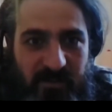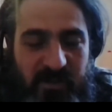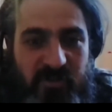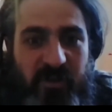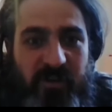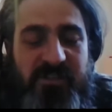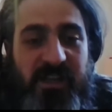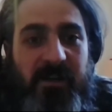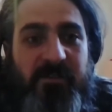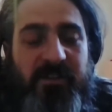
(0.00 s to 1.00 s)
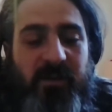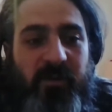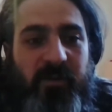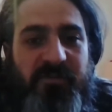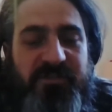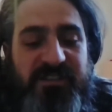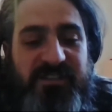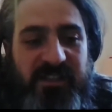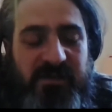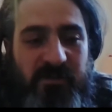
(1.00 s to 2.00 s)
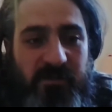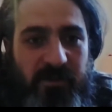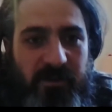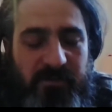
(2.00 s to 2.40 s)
we enjoy ourselves and that we're more successful.